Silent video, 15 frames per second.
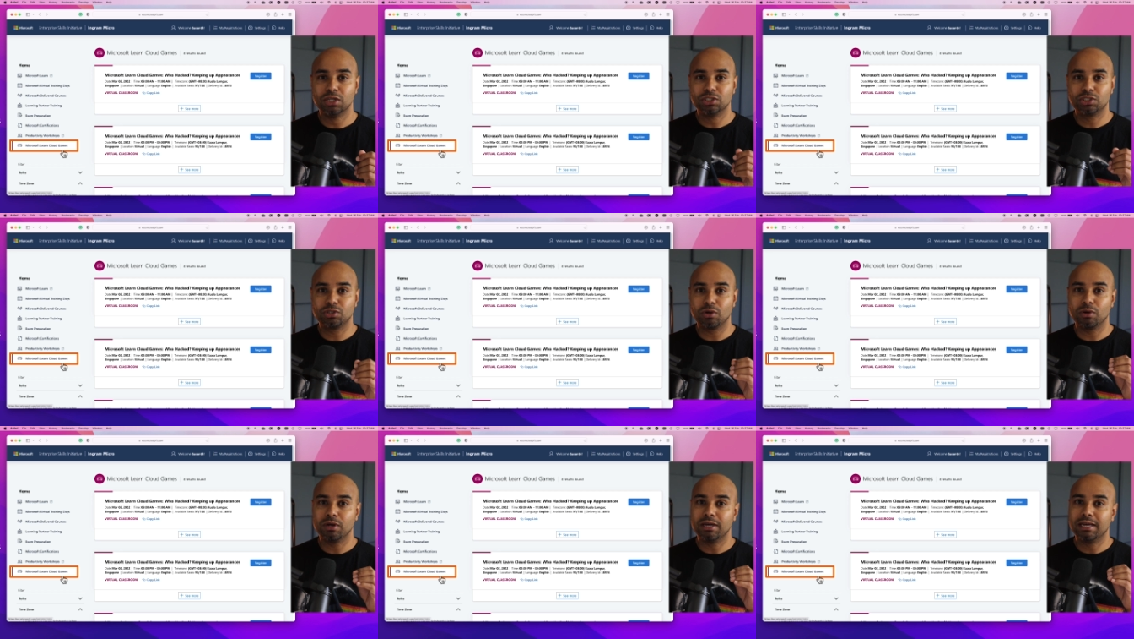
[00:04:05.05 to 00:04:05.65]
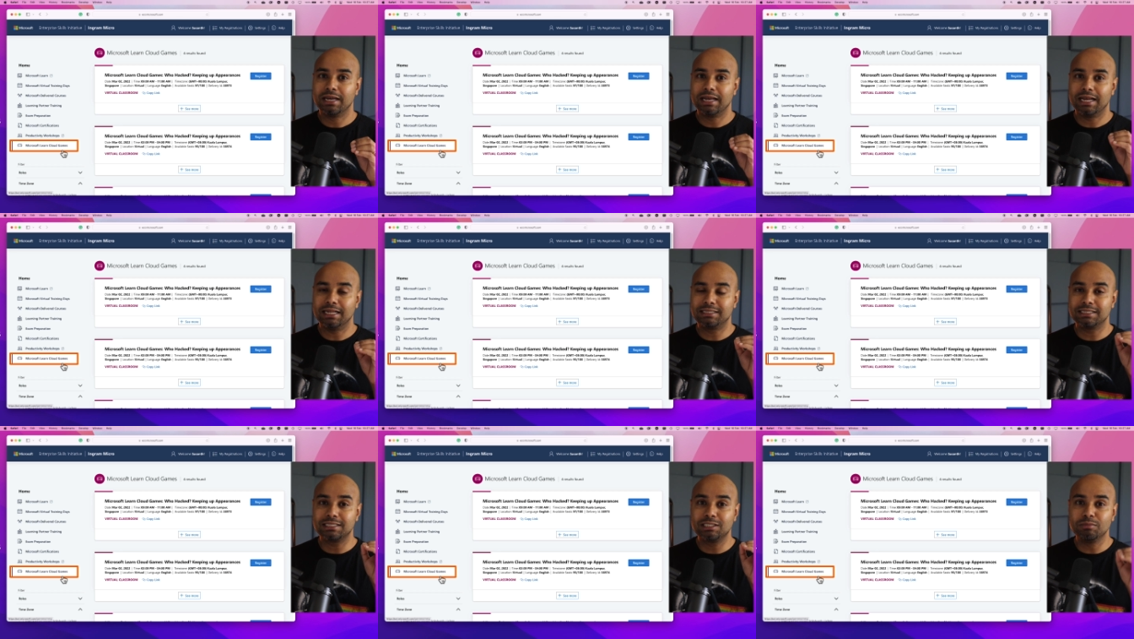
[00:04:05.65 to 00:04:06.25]
So
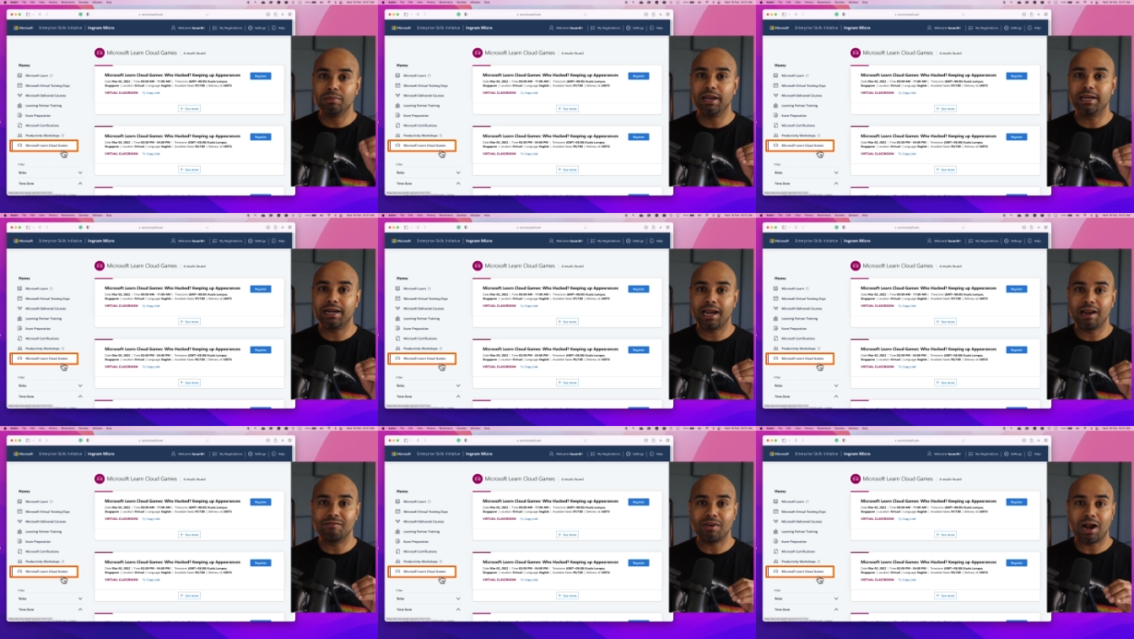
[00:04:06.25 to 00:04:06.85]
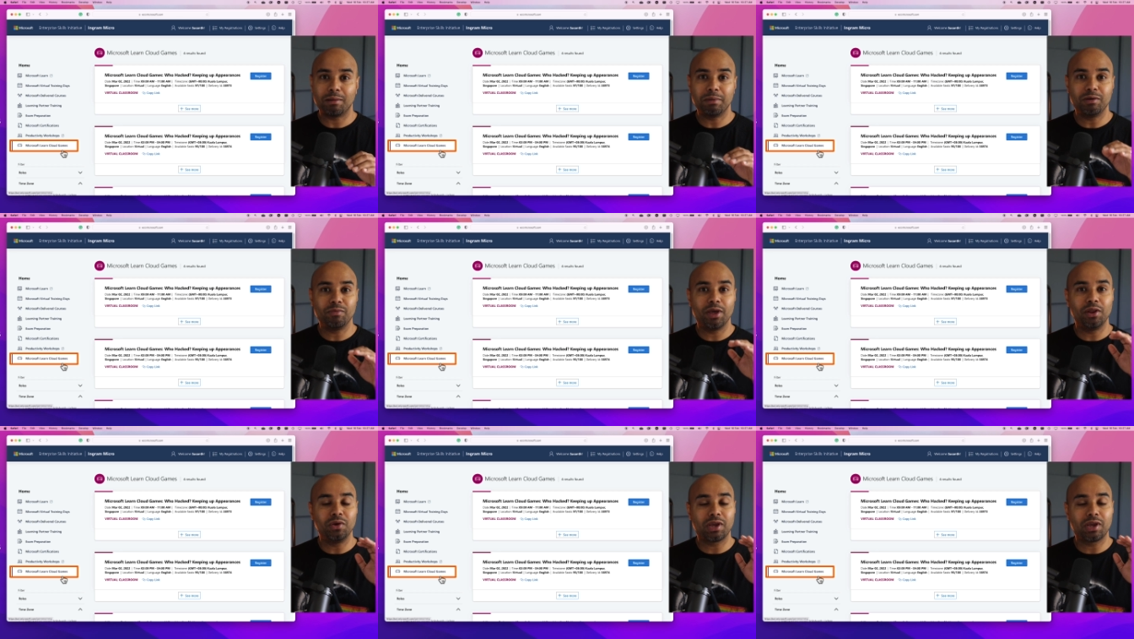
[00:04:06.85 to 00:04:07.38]
it's a simulated environment where